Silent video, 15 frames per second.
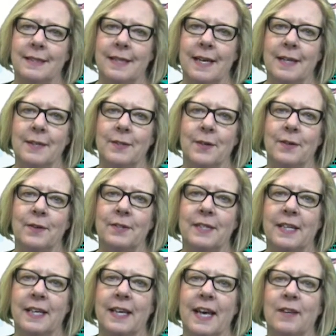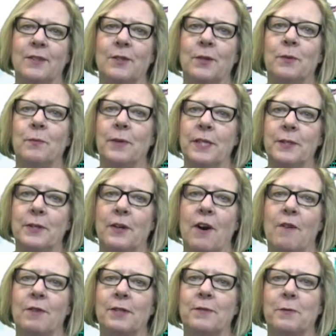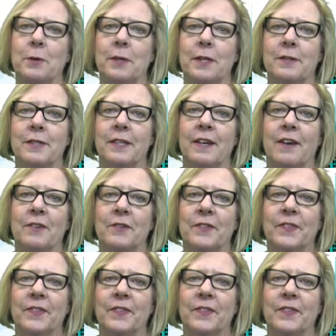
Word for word: San Antonio City Council when he took office four years ago.